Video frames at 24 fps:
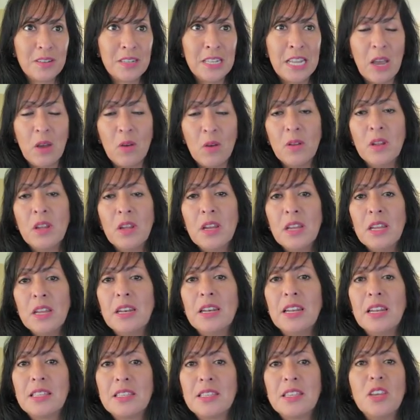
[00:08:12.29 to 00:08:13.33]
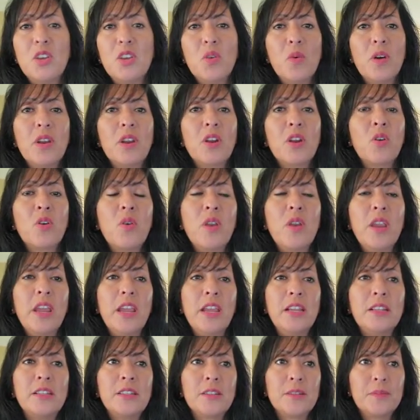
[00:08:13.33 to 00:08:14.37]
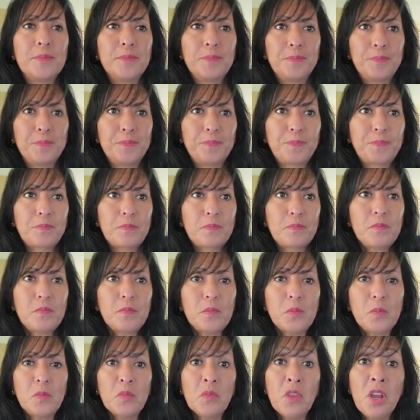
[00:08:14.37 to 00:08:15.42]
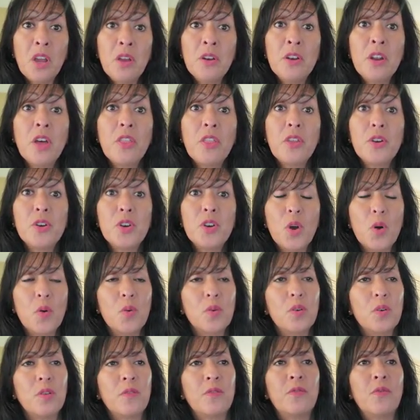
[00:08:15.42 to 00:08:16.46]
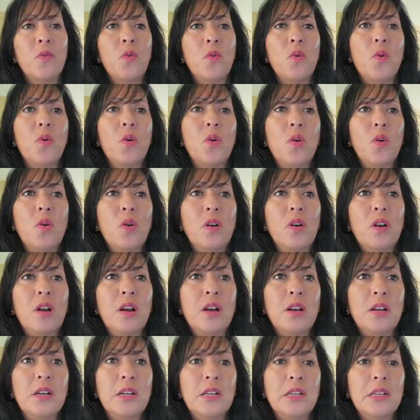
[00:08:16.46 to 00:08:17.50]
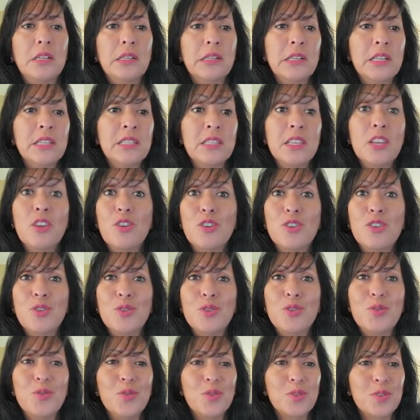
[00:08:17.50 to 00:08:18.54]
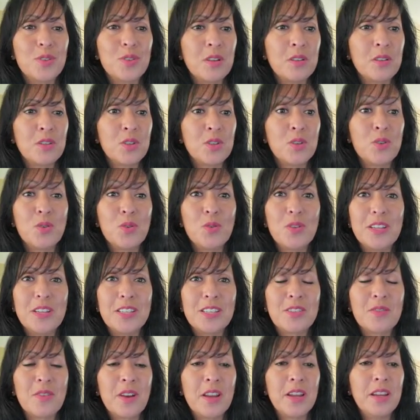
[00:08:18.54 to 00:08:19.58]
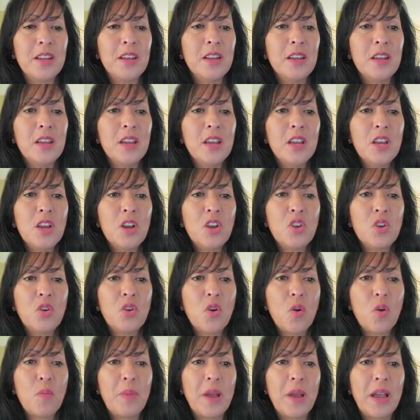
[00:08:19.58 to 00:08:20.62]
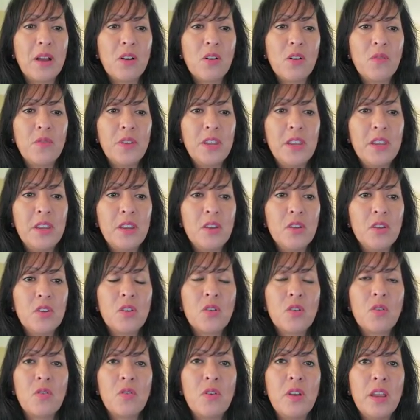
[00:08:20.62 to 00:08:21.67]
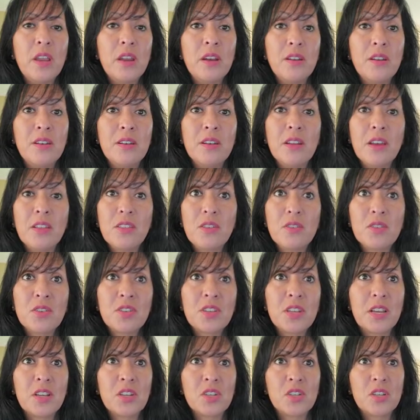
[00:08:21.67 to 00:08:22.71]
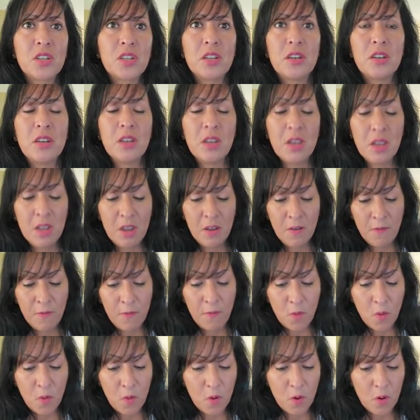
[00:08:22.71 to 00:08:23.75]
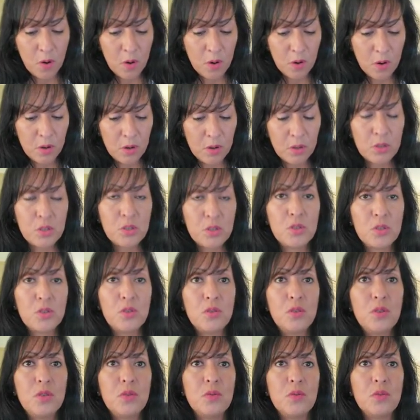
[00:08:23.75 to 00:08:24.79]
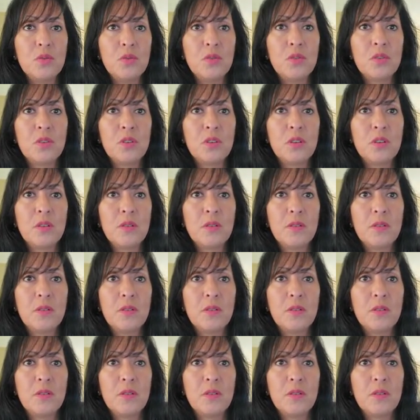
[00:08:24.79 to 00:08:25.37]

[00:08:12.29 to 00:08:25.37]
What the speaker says: Now, let's say you want to create another note for, let's say your to-dos, a to-do list, right? You go back over here, you create another section for to-dos.